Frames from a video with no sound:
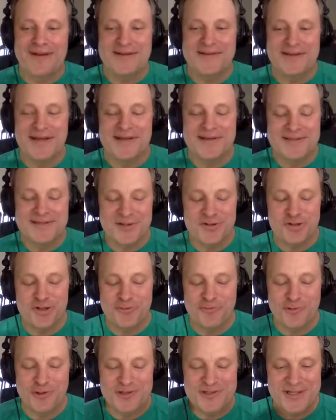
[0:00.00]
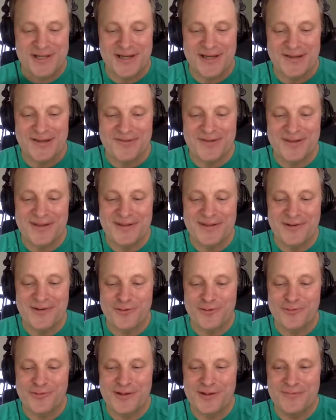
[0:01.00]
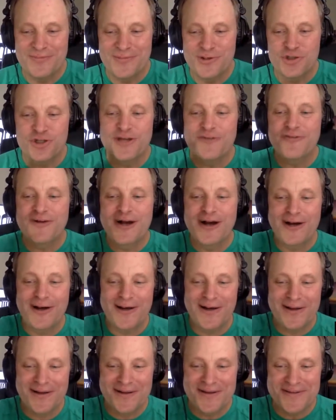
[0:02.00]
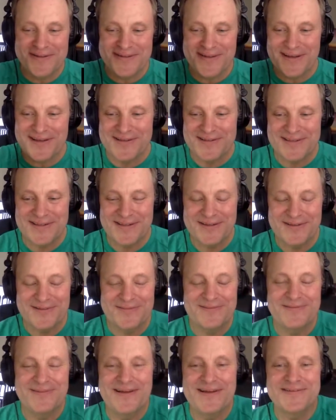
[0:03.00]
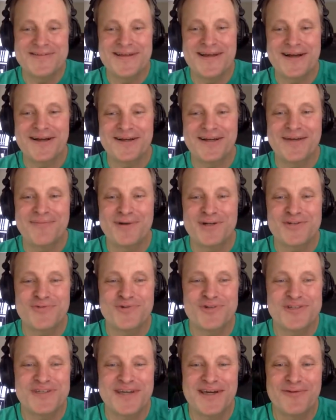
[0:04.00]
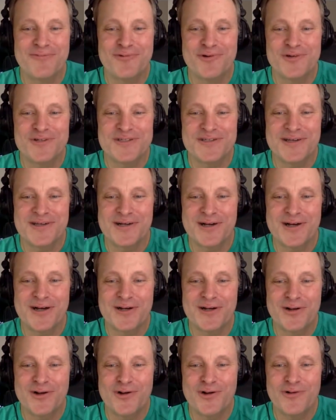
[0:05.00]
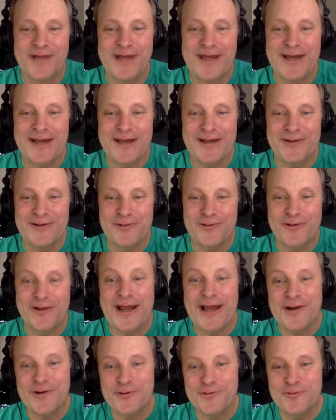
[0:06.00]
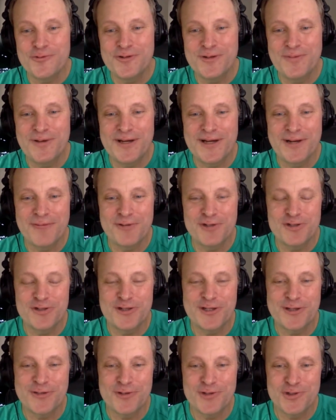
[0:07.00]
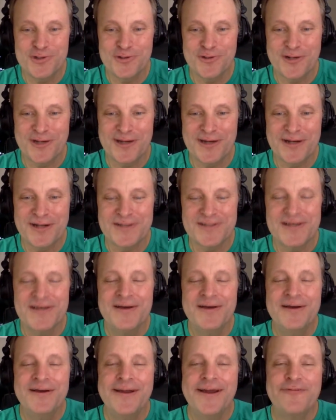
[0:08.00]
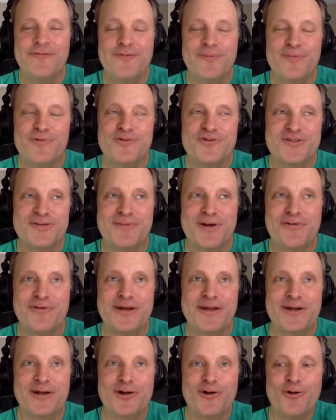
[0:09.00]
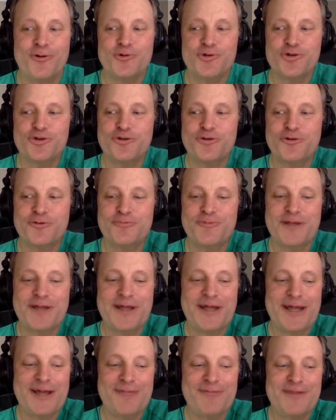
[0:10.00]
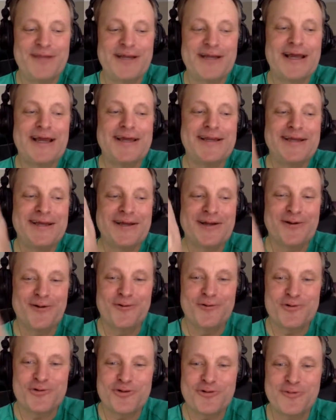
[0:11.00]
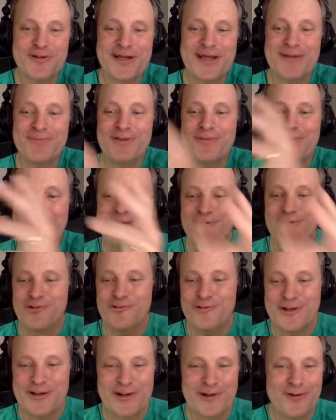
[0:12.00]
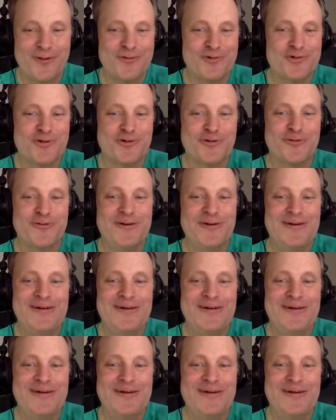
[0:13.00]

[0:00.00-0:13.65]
as Sitchin would say it, the chief god, as the academics would say it, was a god called An, or Anu, depending on which language you look at it. Because you have to remember, the Sumerian culture became the Akkadian culture, became the Babylonian culture,